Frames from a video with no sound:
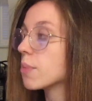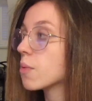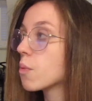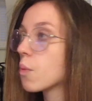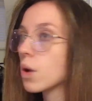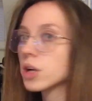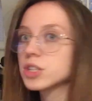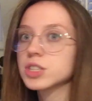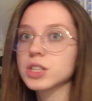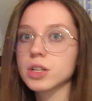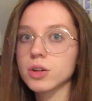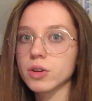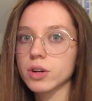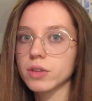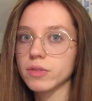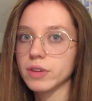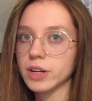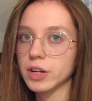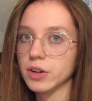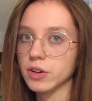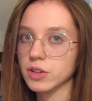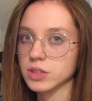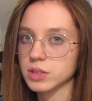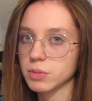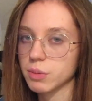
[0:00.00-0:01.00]
been watching a lot of
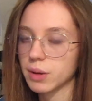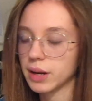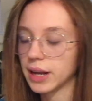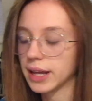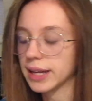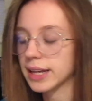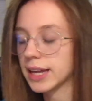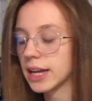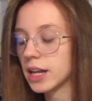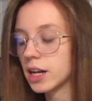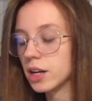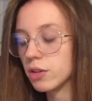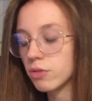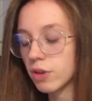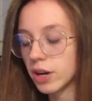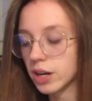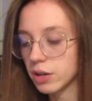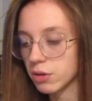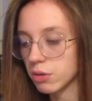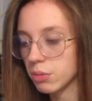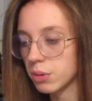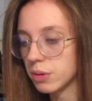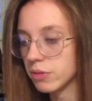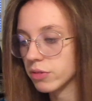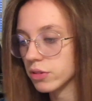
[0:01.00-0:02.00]
videos about like getting ready
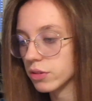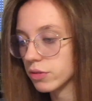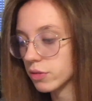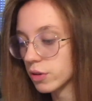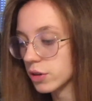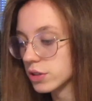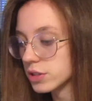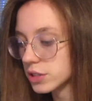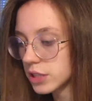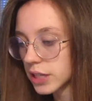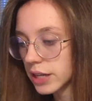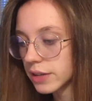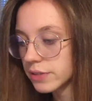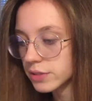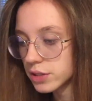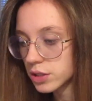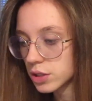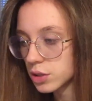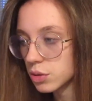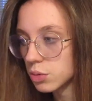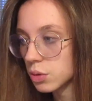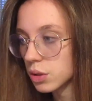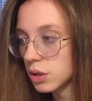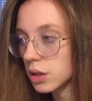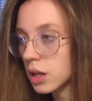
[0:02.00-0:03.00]
with me for the first day of
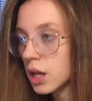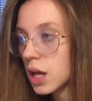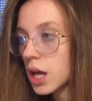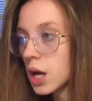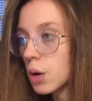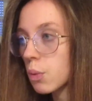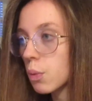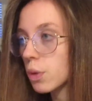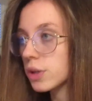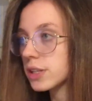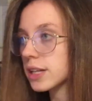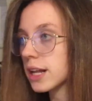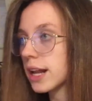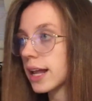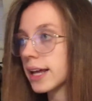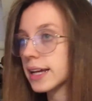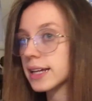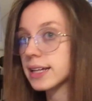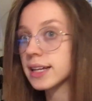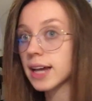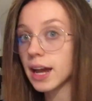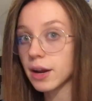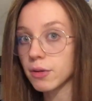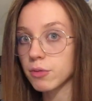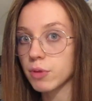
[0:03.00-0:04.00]
school where they
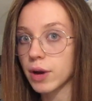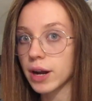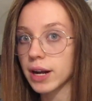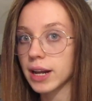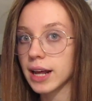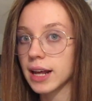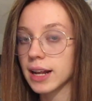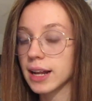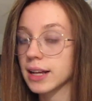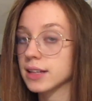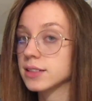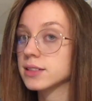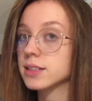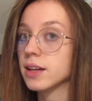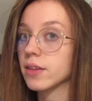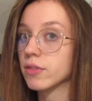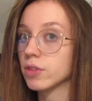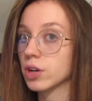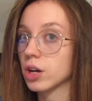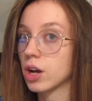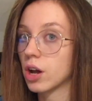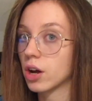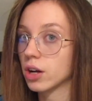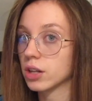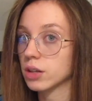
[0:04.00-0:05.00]
like get ready at like 7
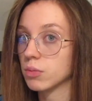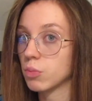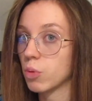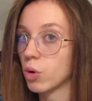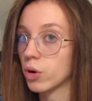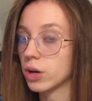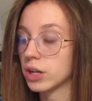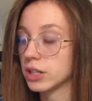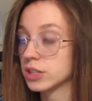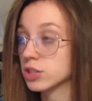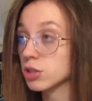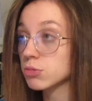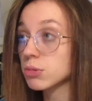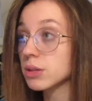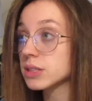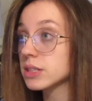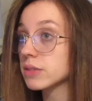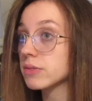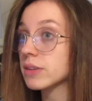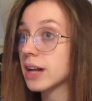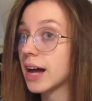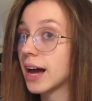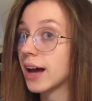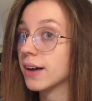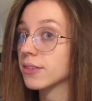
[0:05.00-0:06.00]
o'clock in the morning sometimes
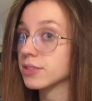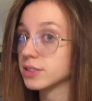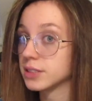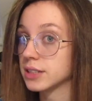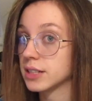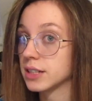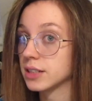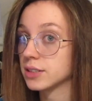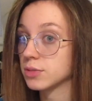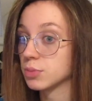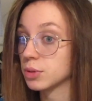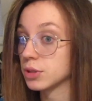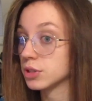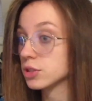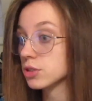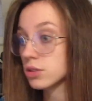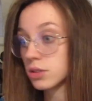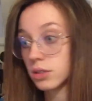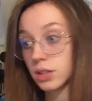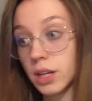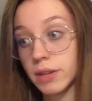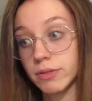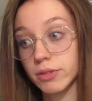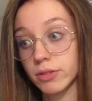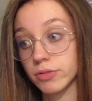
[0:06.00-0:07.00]
even half 6 which
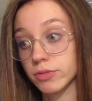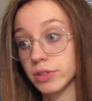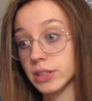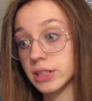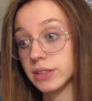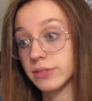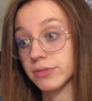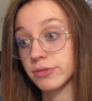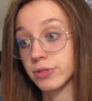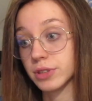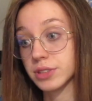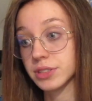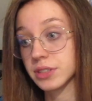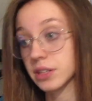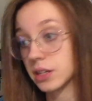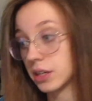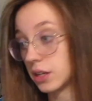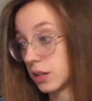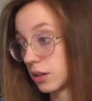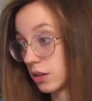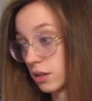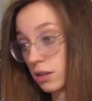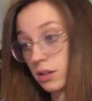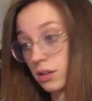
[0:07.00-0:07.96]
if you're feeling frisky